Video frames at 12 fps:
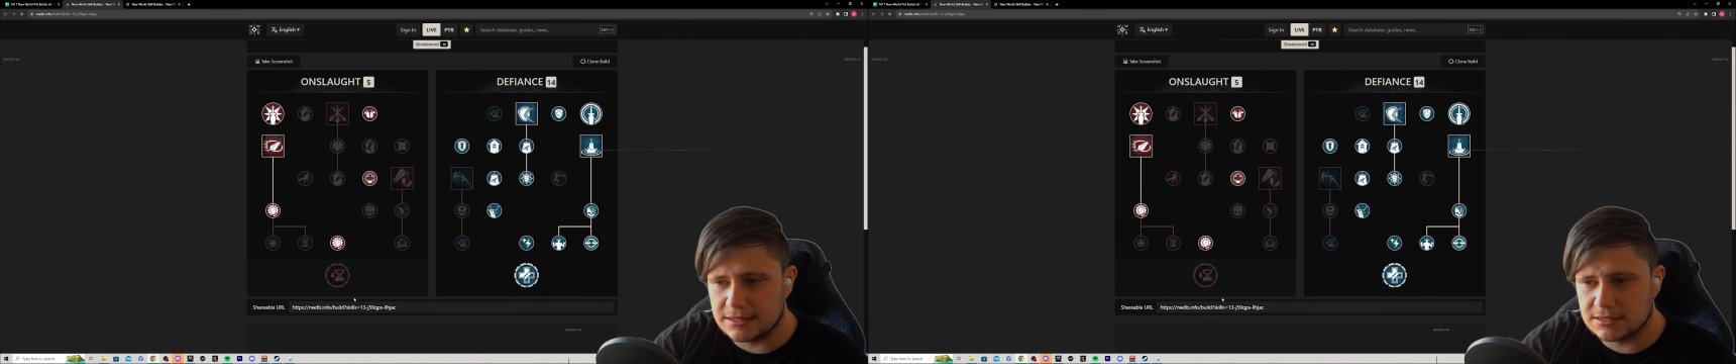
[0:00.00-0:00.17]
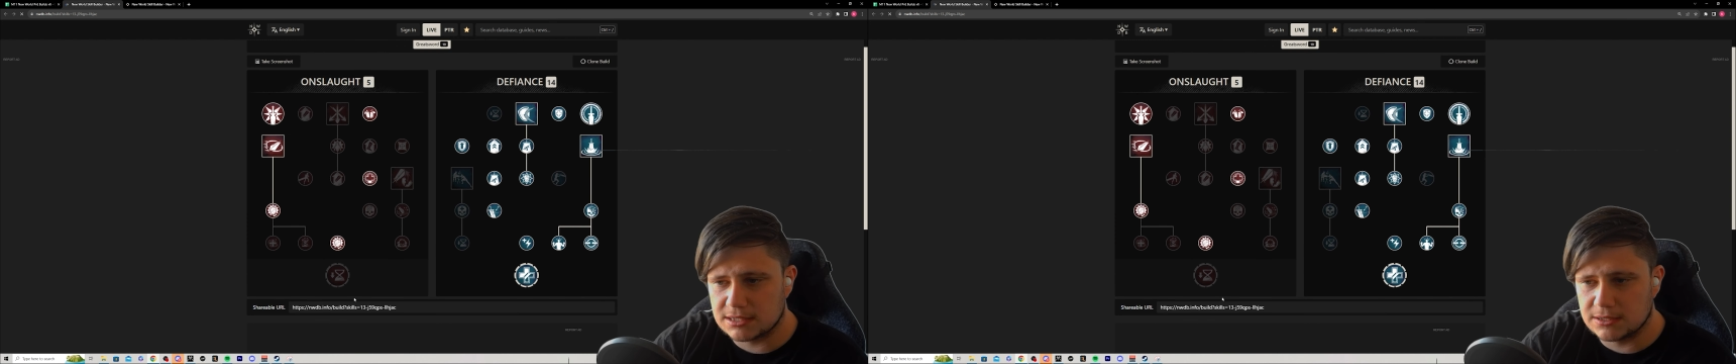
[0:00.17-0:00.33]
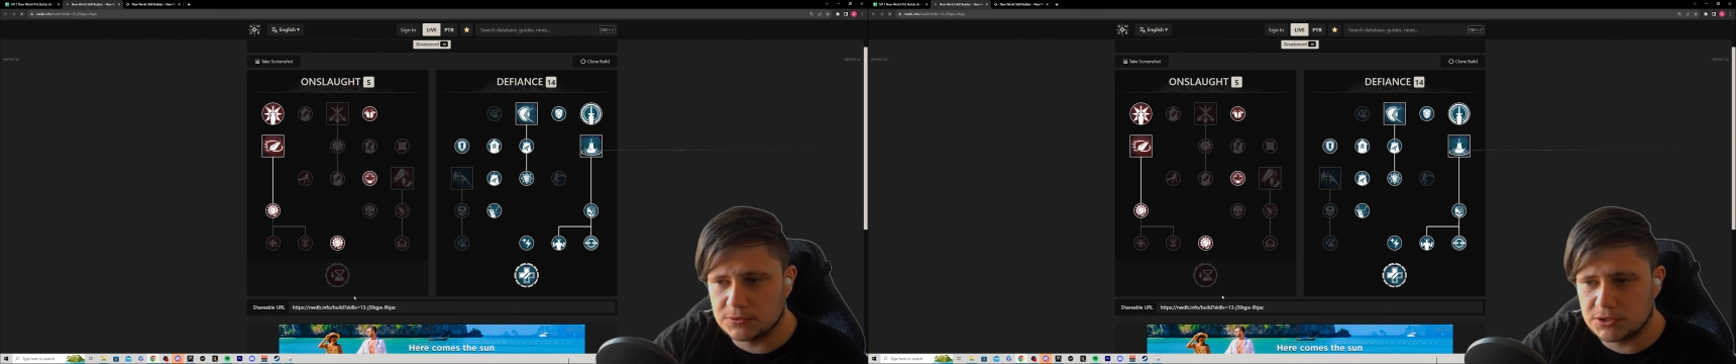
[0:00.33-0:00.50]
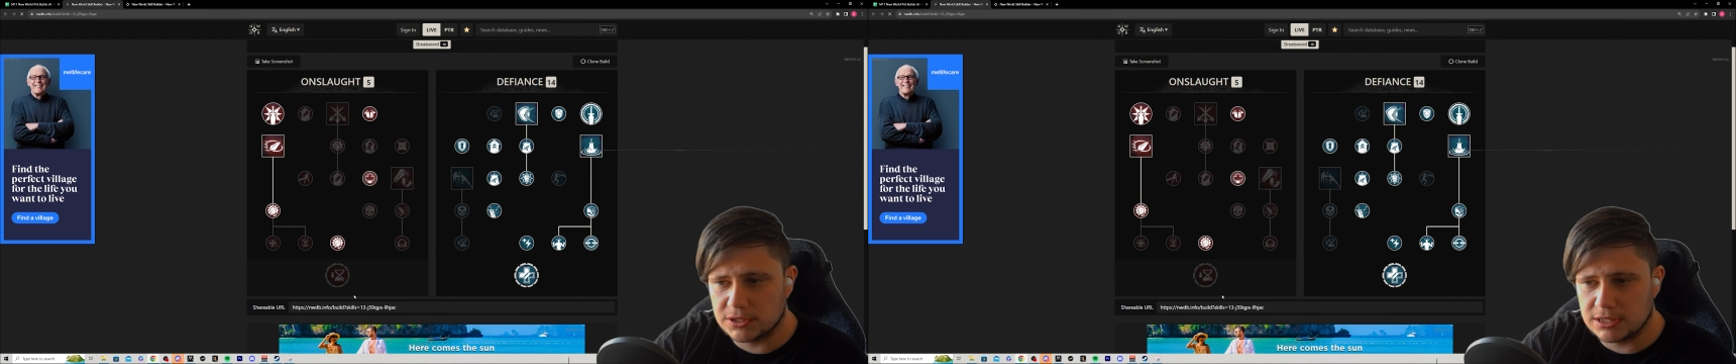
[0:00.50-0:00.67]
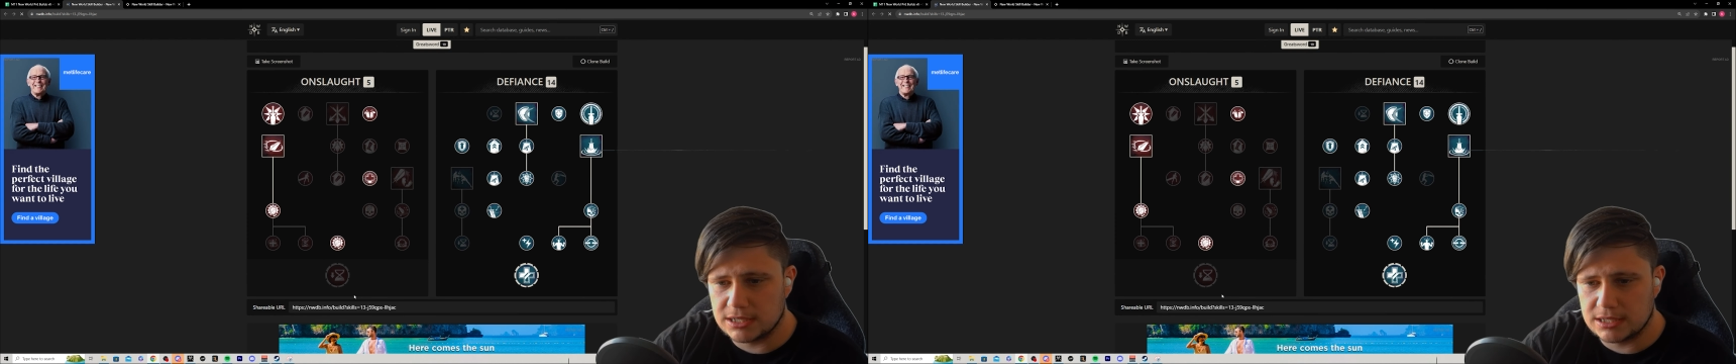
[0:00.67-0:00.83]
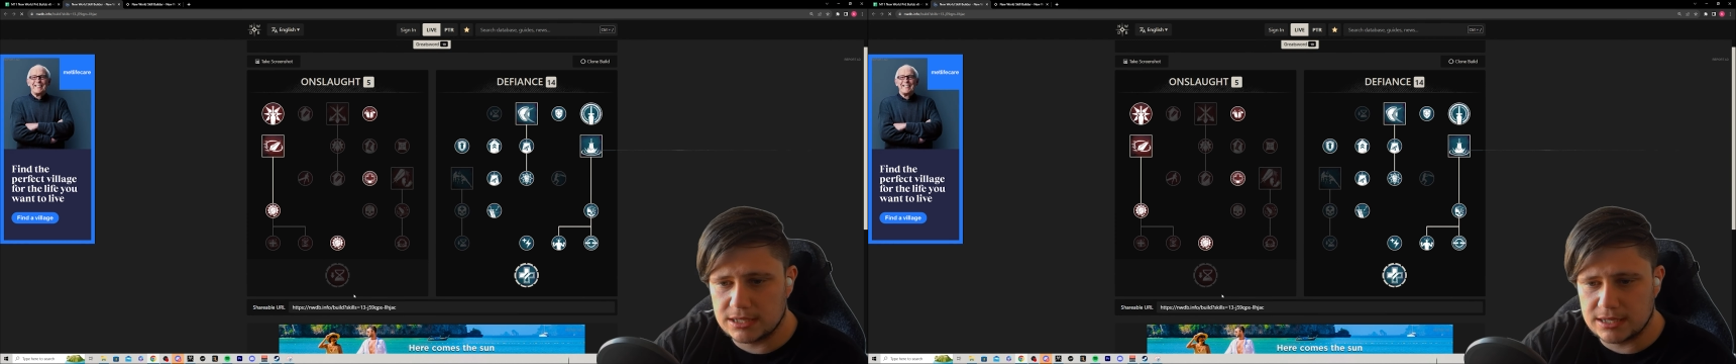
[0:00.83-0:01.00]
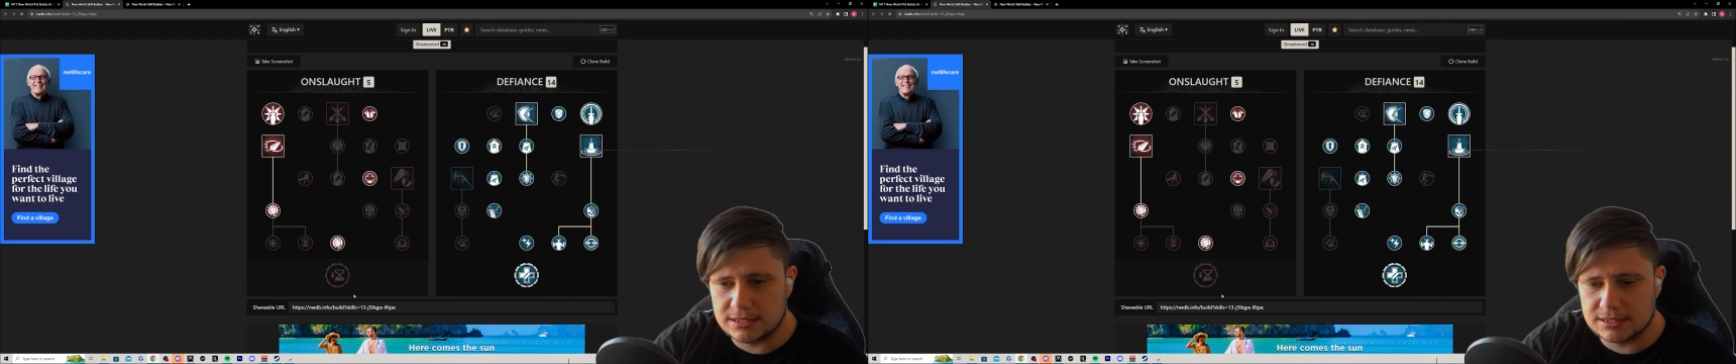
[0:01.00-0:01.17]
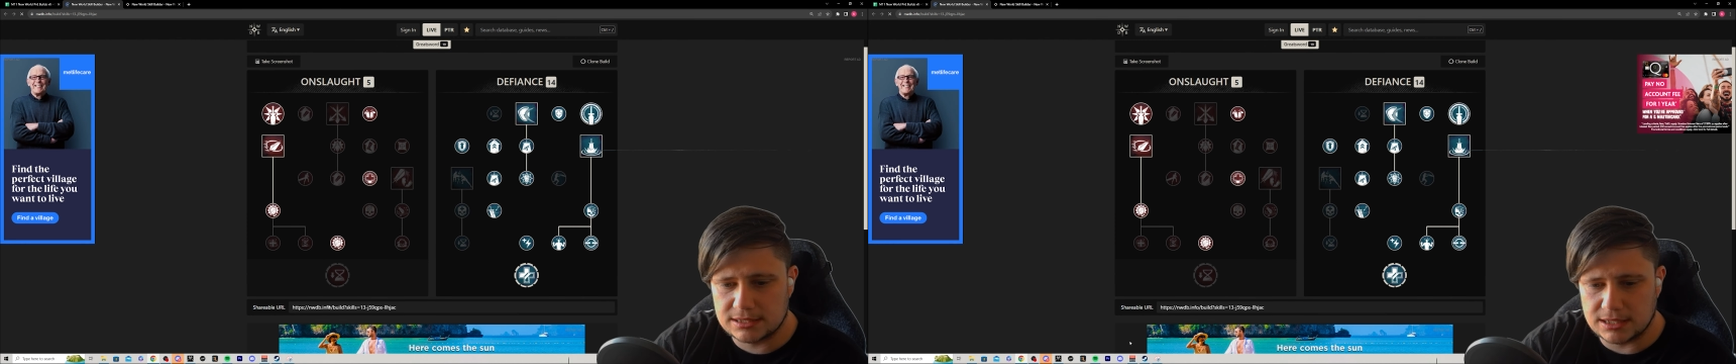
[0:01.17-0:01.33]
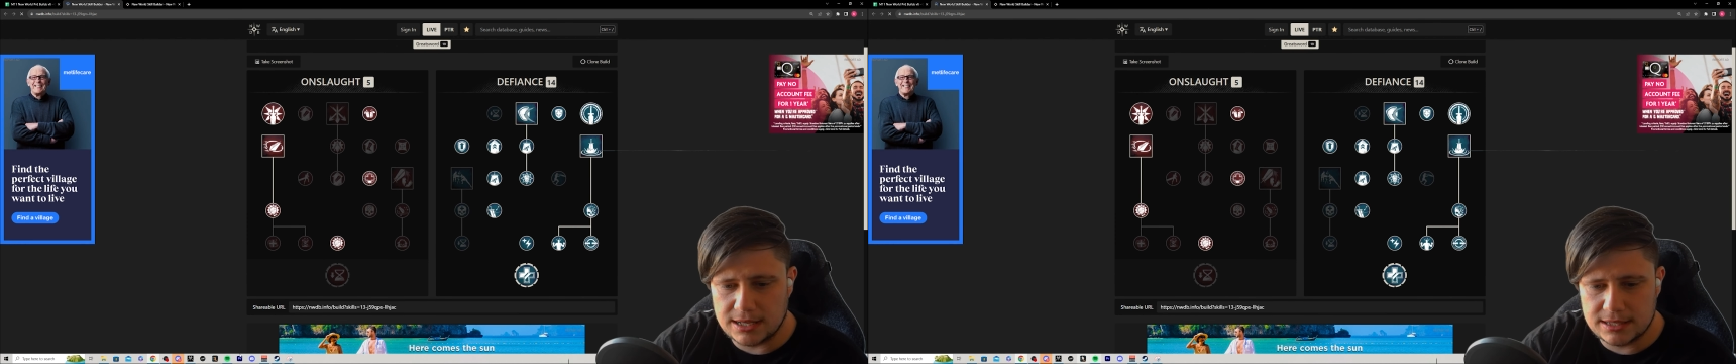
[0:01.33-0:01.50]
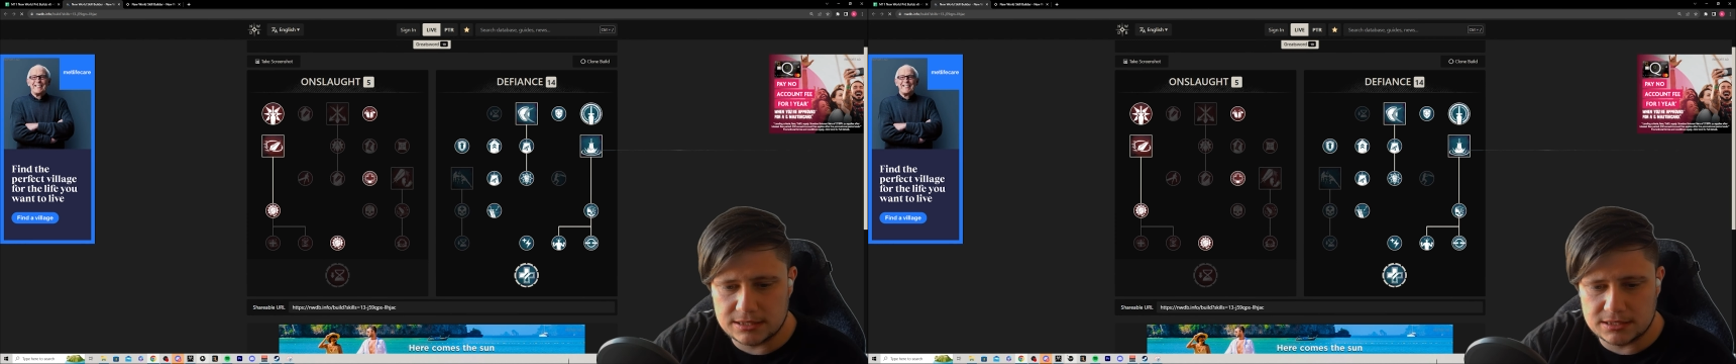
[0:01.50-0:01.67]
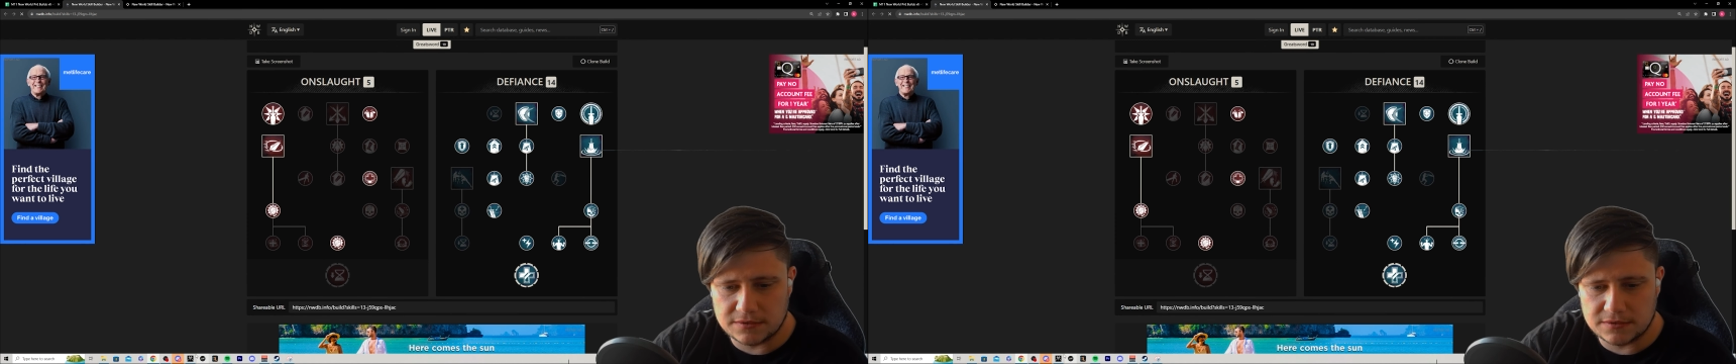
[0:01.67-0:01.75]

The skill tree is slightly